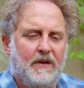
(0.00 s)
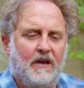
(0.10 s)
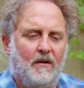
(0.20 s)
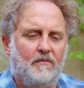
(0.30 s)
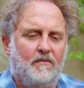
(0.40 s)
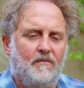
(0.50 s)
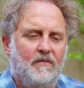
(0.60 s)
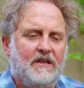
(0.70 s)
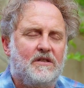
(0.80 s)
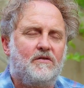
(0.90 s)

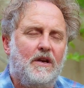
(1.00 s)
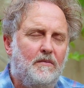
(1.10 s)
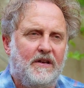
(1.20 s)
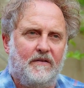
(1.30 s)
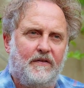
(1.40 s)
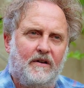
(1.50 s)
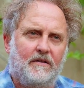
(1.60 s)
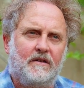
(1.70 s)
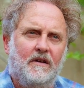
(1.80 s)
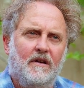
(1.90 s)
become extremely
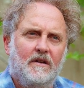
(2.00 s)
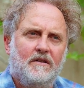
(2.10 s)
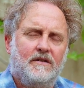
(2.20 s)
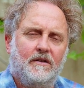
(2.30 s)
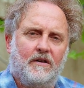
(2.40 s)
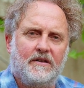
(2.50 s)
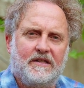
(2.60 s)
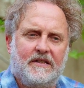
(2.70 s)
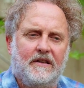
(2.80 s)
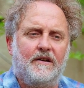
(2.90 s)
difficult to
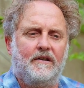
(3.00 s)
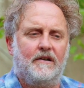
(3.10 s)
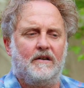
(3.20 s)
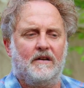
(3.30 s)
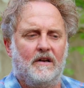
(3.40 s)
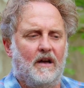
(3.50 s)
consider